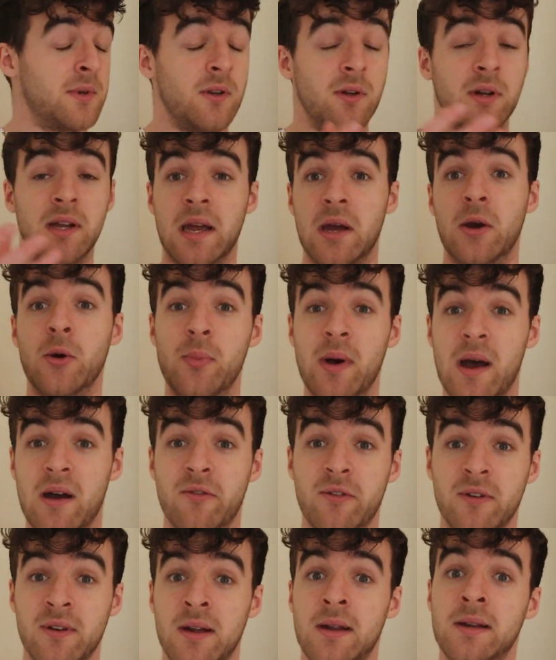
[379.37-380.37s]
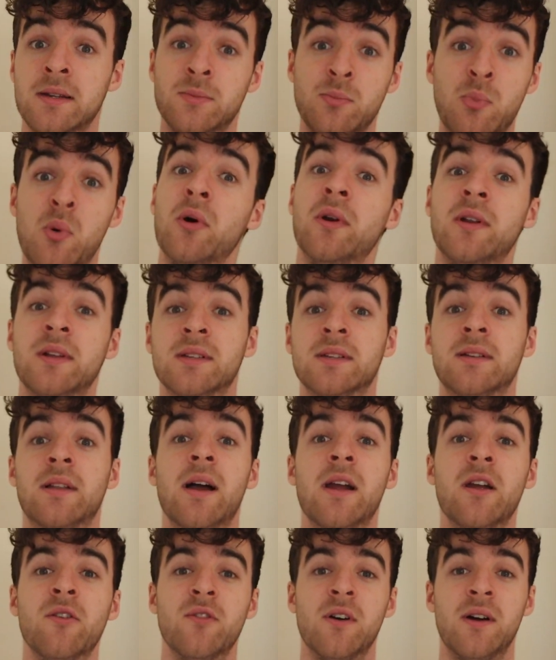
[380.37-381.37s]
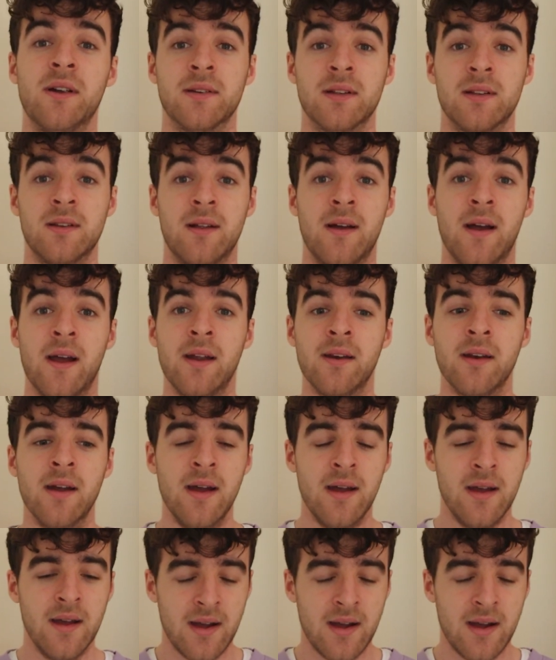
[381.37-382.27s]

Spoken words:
Look how Epaphroditus put his life on the line.